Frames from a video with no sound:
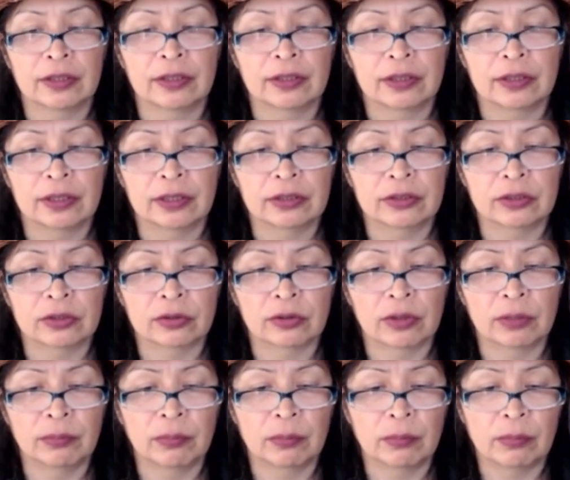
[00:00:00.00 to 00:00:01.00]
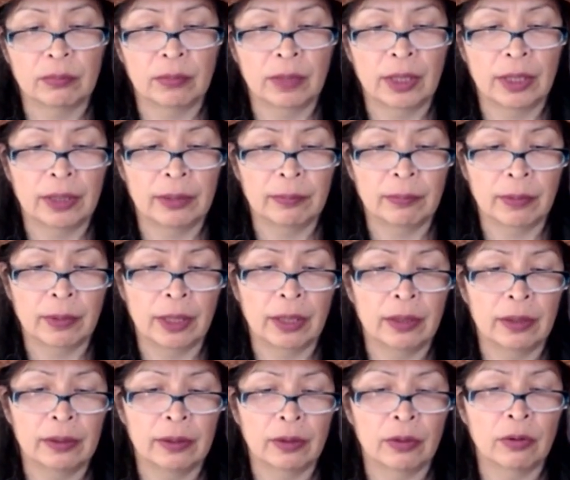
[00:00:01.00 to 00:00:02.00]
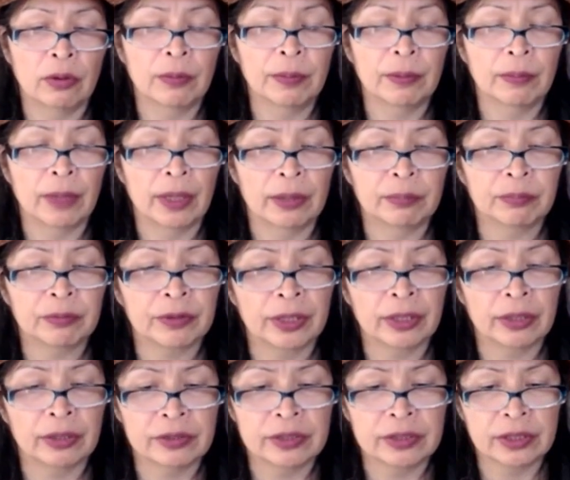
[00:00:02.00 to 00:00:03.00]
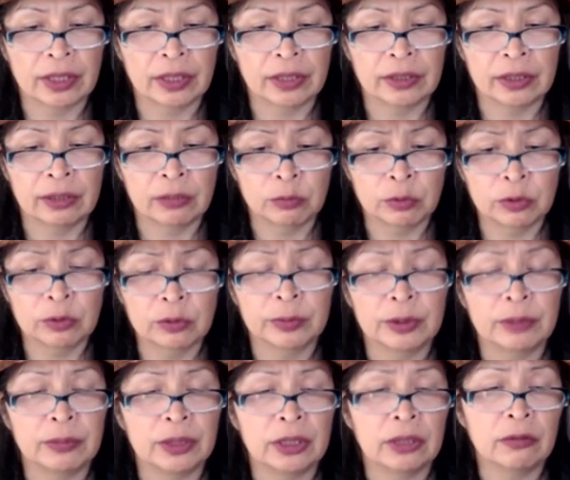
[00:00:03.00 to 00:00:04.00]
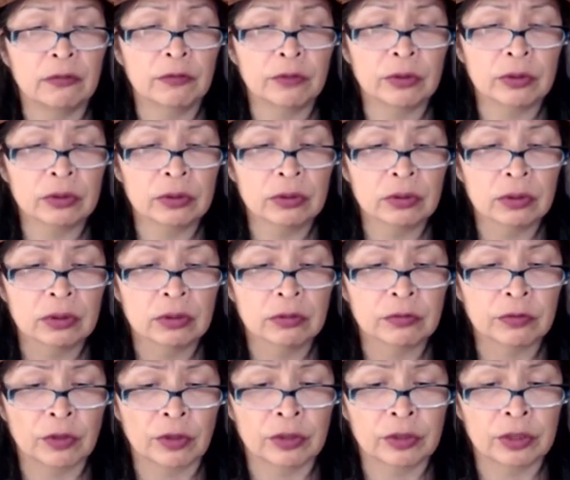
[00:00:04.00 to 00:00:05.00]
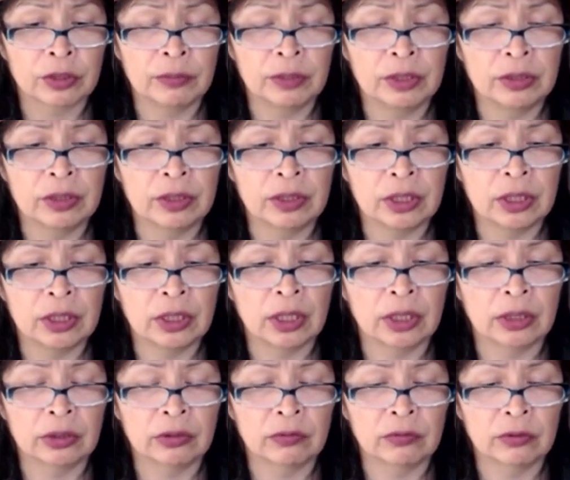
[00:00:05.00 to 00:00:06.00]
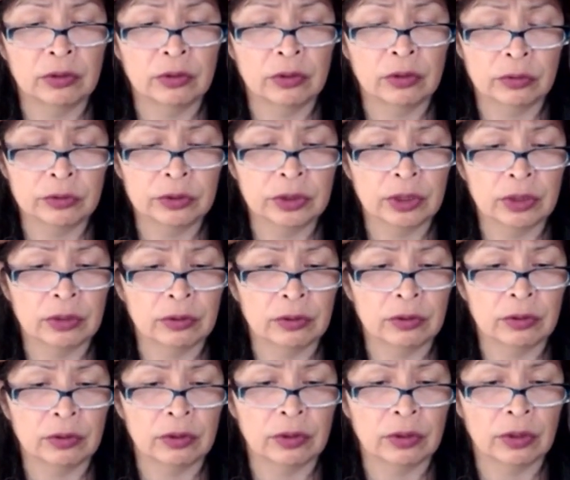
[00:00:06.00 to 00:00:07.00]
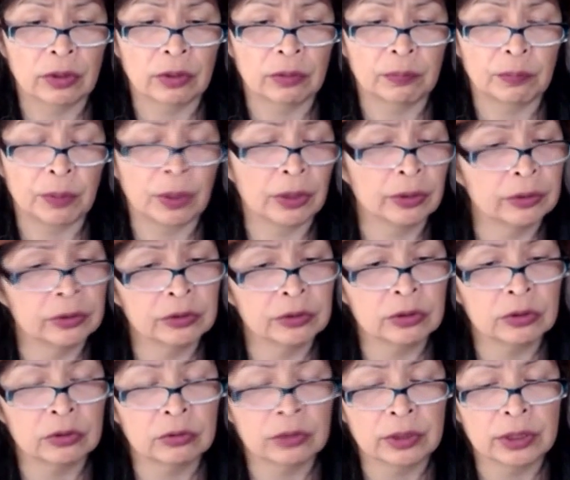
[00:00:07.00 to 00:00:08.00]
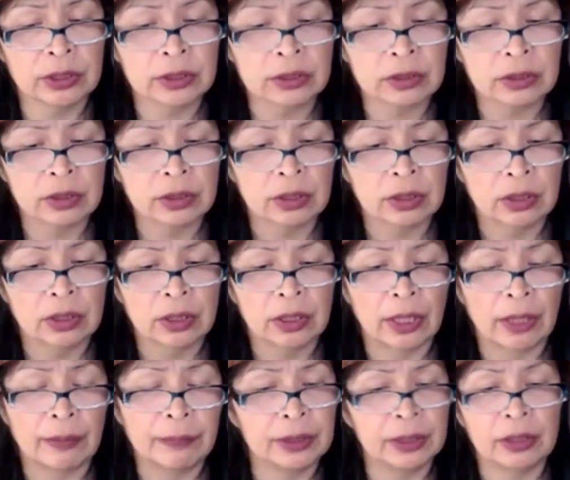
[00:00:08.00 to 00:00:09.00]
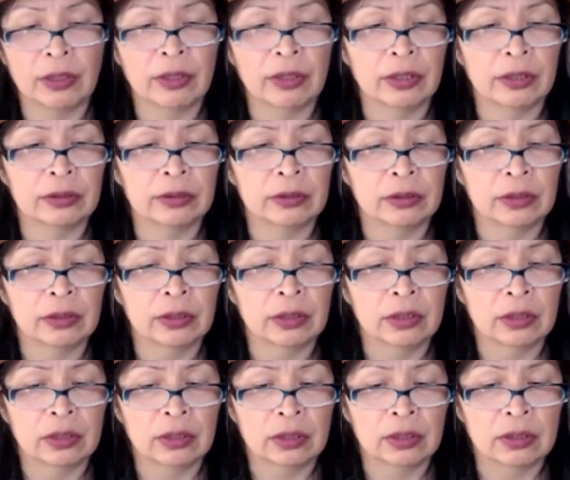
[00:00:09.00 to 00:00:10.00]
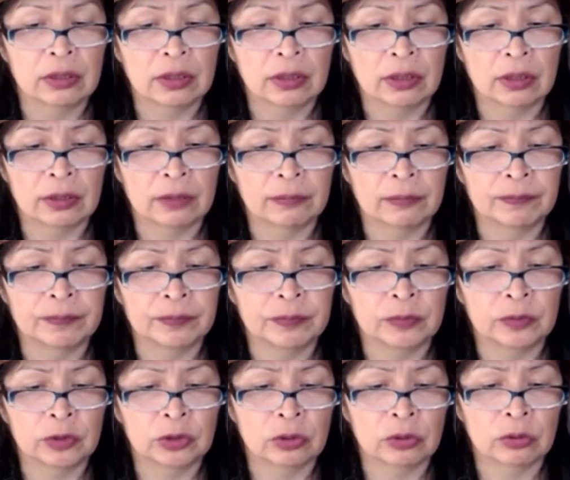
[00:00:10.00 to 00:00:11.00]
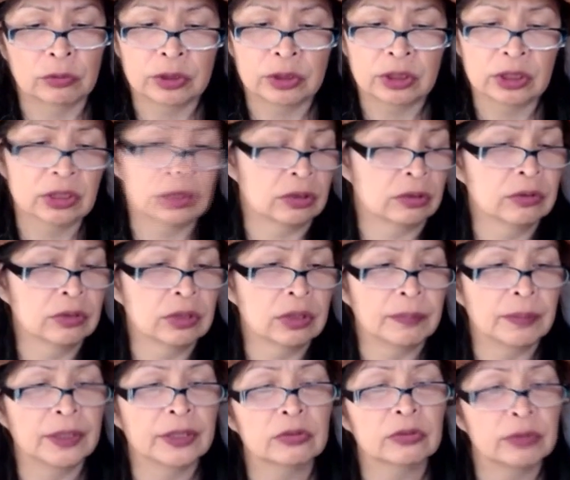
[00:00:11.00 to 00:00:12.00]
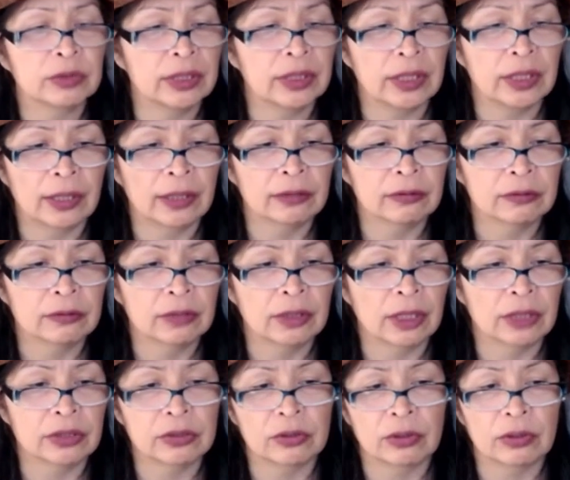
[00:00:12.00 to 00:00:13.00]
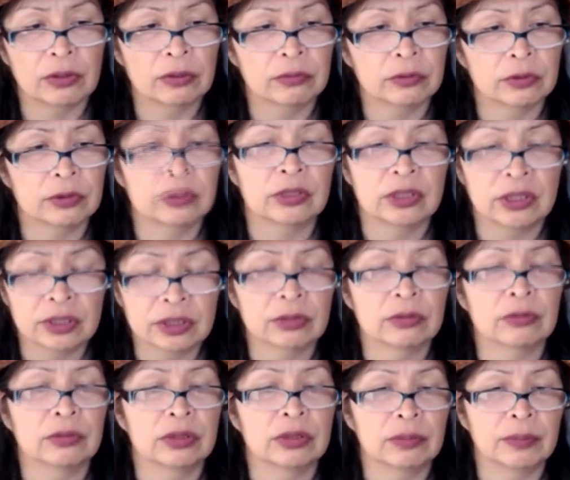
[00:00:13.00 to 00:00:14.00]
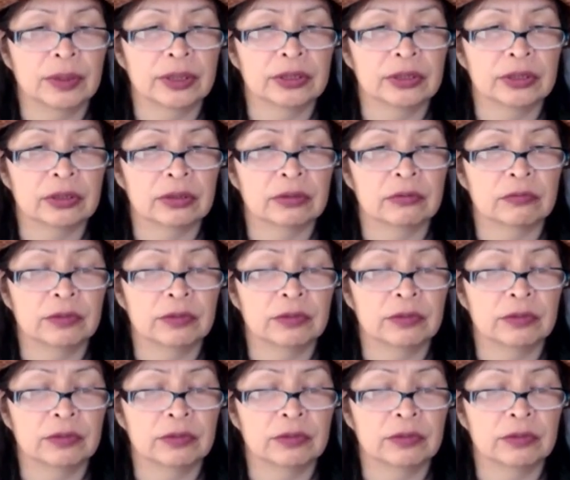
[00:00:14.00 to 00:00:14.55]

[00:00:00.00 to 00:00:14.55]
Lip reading: And so my hope and my prayer is that it will be meaningful for our community and those that are partners to us and beyond. So we're just doing the best we can. That's all. We're just doing the best we